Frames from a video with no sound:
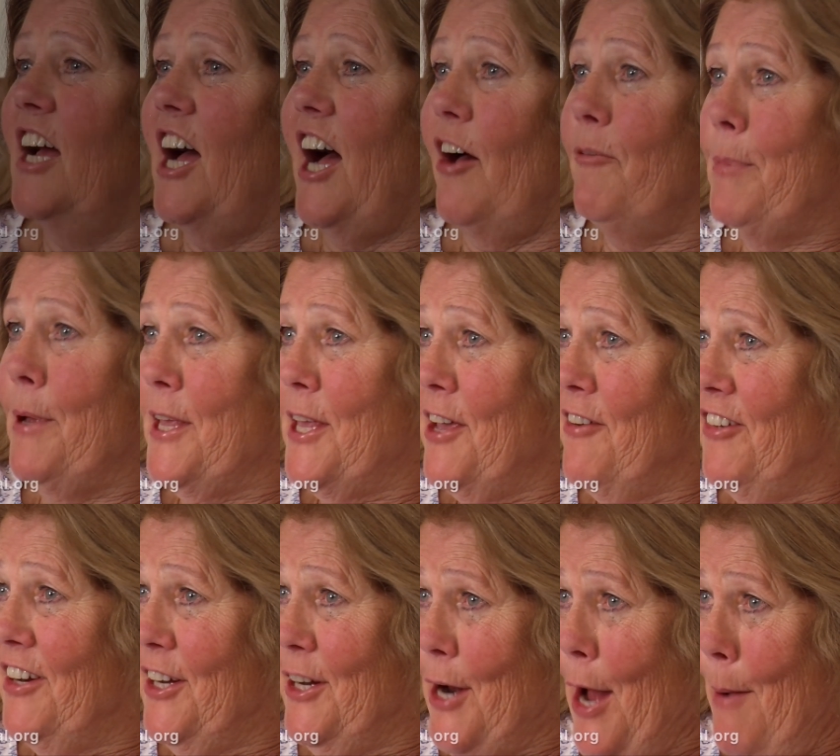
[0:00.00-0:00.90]
I've been
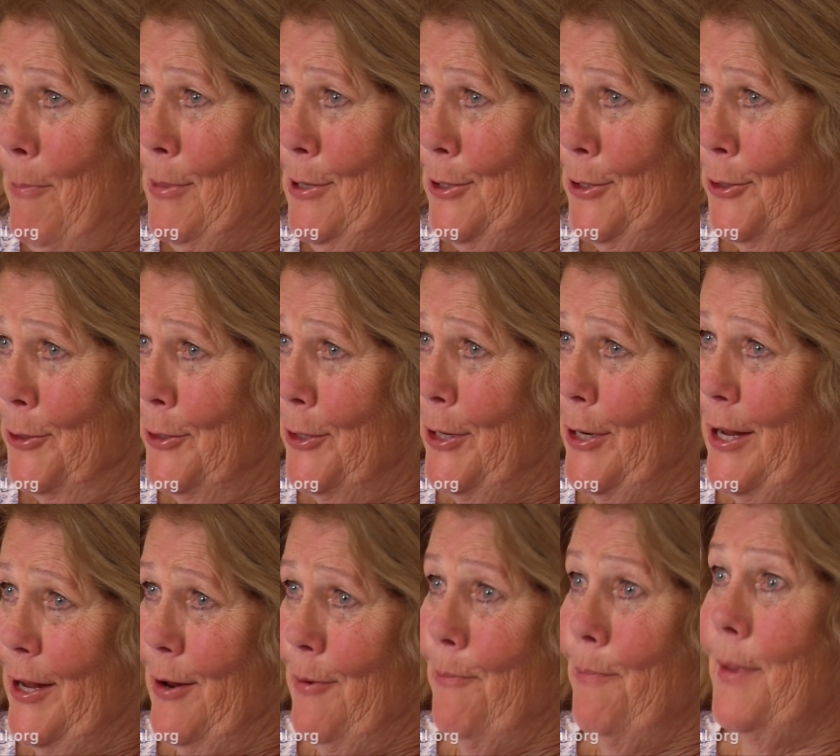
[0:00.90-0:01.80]
given an
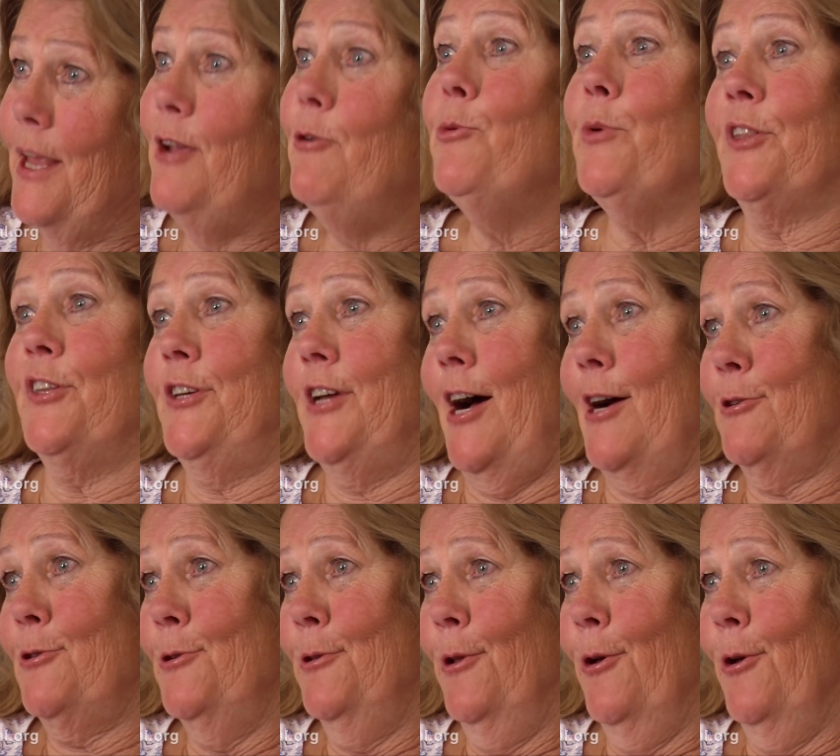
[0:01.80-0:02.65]
opportunity to meet with Dr.